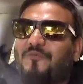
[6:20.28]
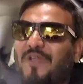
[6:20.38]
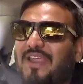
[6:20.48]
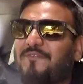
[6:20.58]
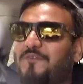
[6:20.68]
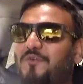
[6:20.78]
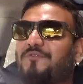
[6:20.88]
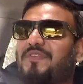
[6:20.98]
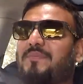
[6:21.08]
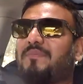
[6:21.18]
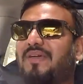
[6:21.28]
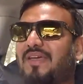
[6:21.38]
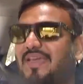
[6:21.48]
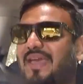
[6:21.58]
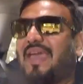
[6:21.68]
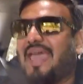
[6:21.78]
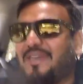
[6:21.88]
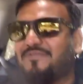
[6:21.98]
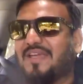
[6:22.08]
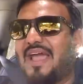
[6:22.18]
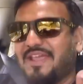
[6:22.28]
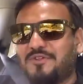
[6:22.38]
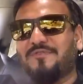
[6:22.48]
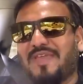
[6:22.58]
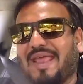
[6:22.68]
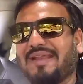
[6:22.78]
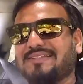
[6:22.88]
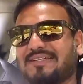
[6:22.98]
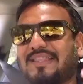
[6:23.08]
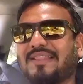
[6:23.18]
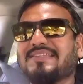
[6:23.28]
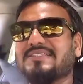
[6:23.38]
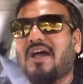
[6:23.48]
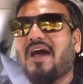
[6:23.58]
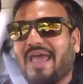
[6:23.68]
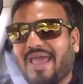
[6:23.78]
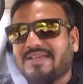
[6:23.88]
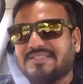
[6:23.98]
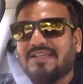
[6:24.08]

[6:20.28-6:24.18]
very few of them have the kind of character that this car has.